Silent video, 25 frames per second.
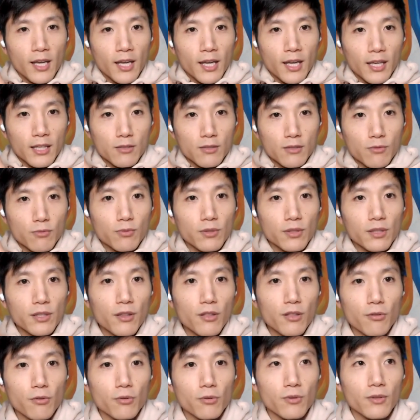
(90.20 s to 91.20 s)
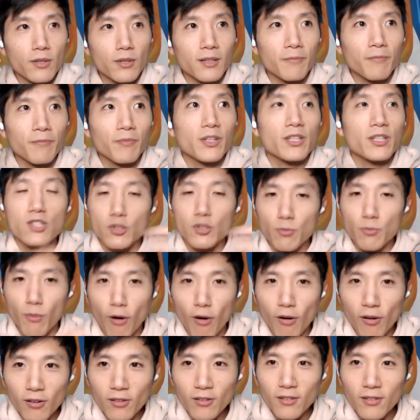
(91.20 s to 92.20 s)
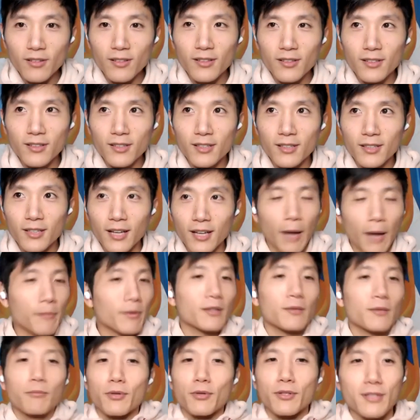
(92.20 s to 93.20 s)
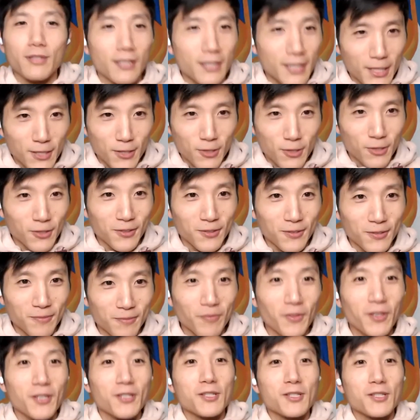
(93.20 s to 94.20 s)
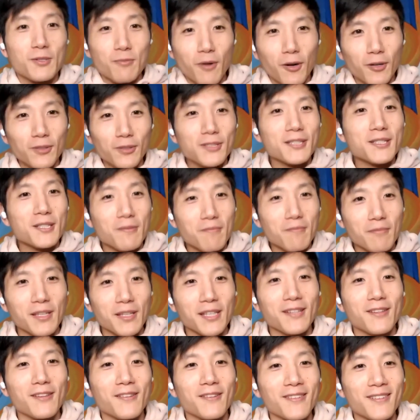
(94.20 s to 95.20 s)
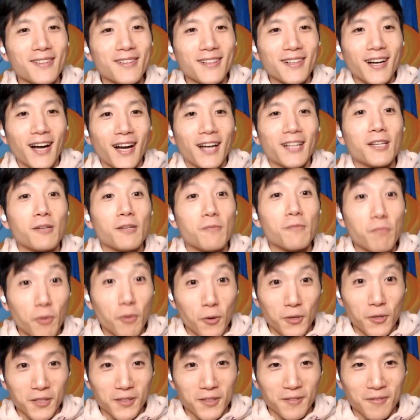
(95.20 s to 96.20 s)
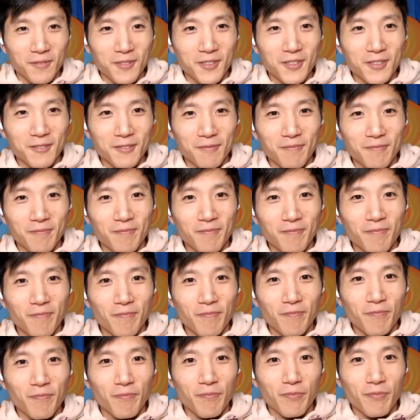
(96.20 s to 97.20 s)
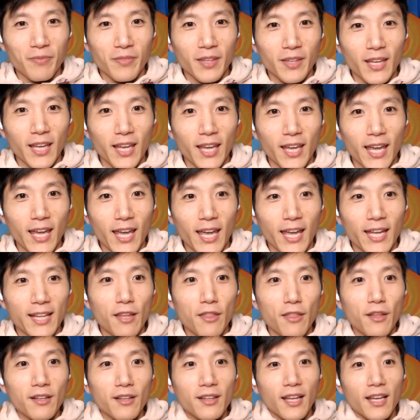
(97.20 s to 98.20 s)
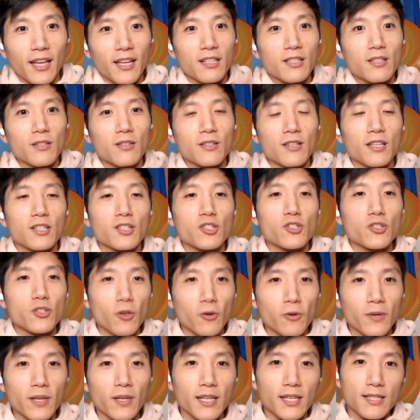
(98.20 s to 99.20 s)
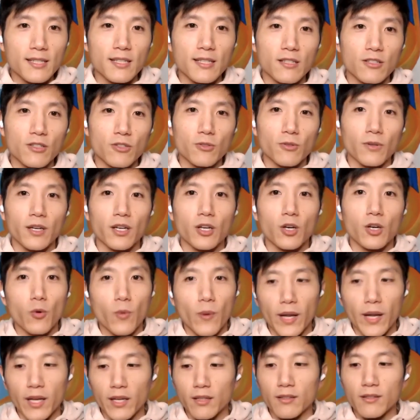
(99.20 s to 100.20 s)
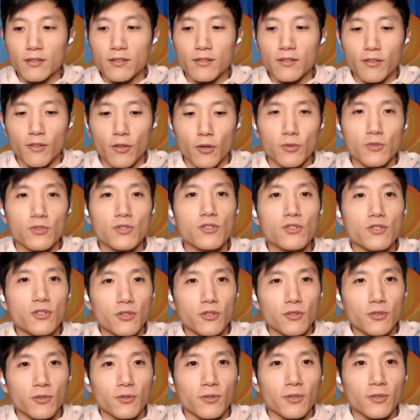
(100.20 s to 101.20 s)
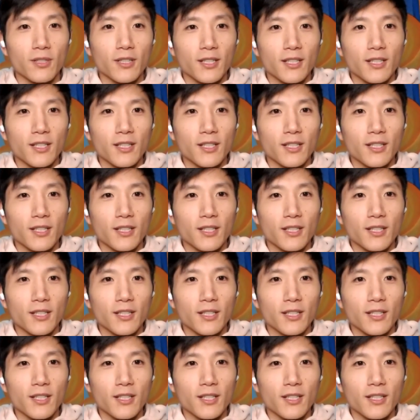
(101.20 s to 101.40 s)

it's really through small. I'm going to print a t-shirt. Small doesn't mean unimportant. And I think that it's so easy to equate those two